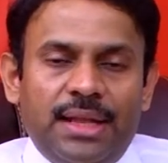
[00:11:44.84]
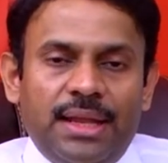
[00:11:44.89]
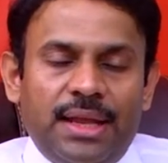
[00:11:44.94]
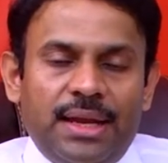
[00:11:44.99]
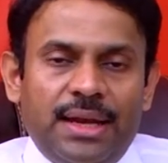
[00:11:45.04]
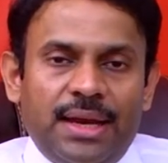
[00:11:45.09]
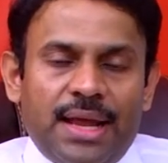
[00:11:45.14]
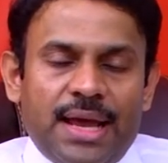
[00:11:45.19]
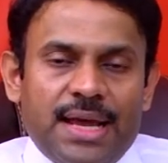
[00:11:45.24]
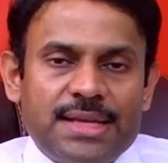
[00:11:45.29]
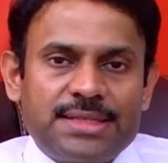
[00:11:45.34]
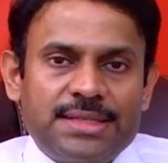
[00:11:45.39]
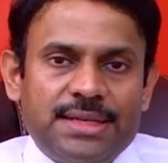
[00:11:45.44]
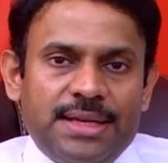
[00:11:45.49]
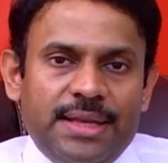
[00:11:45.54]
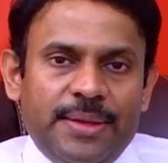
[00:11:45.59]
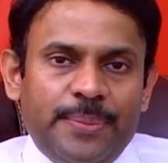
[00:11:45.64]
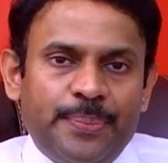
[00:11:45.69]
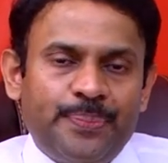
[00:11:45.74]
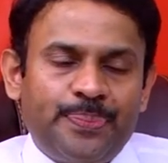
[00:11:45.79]
And
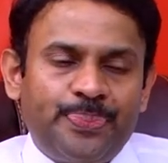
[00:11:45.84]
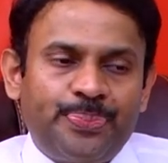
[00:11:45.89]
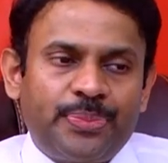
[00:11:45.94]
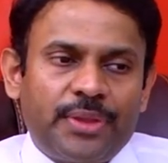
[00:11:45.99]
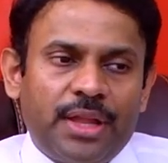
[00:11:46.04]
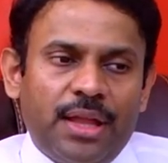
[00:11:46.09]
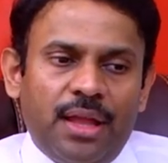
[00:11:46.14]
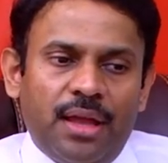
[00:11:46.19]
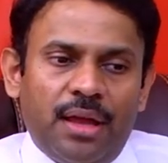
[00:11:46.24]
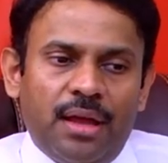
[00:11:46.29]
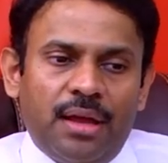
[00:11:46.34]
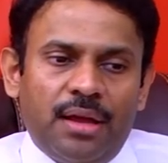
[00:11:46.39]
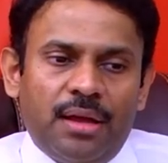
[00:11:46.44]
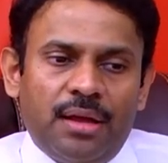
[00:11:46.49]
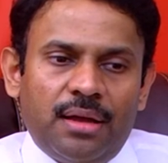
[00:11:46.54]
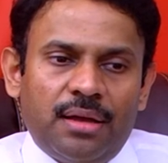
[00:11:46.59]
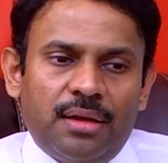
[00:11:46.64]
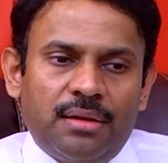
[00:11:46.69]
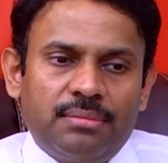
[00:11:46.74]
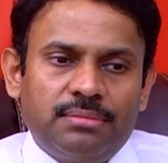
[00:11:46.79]
lastly,
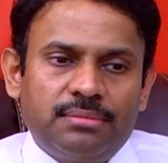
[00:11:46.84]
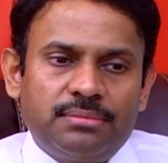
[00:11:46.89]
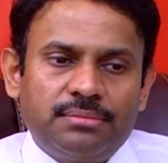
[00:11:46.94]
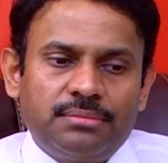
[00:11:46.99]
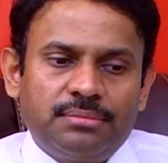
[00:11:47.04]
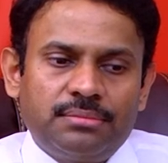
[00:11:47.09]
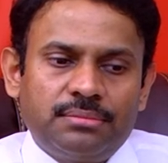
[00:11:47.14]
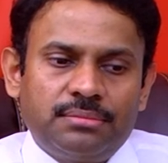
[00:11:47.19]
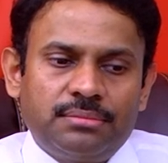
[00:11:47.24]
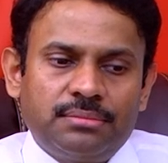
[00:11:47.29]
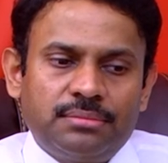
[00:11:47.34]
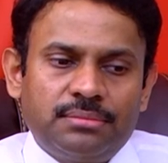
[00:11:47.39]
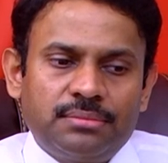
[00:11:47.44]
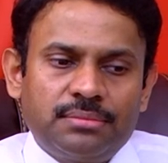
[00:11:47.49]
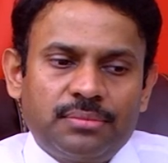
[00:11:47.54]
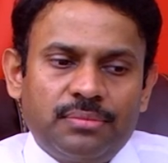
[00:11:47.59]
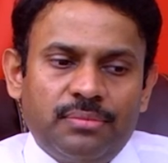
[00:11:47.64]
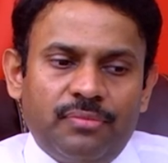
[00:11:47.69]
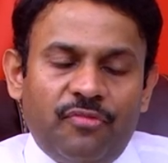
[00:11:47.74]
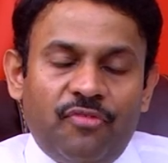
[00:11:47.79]

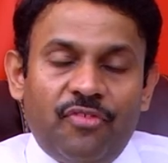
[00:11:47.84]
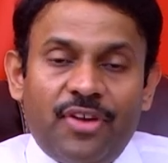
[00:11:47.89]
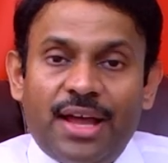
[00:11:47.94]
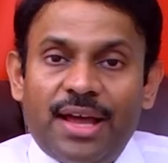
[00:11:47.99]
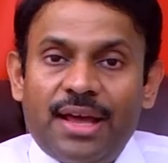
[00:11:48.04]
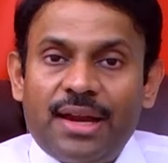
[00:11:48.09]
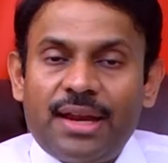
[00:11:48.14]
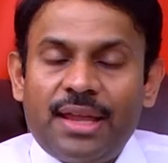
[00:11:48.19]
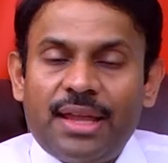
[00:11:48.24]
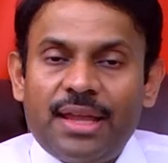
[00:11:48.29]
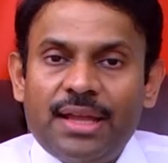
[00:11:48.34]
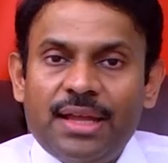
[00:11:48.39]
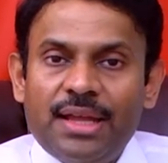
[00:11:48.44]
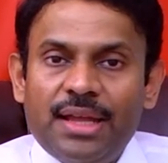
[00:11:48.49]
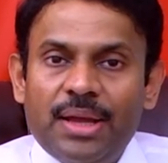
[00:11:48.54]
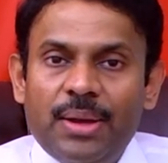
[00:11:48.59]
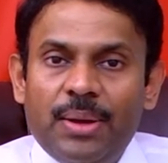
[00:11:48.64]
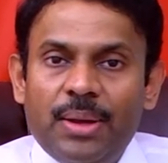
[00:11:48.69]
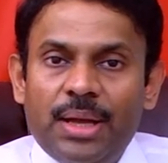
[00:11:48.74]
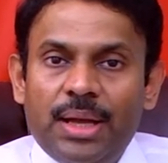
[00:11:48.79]
wearing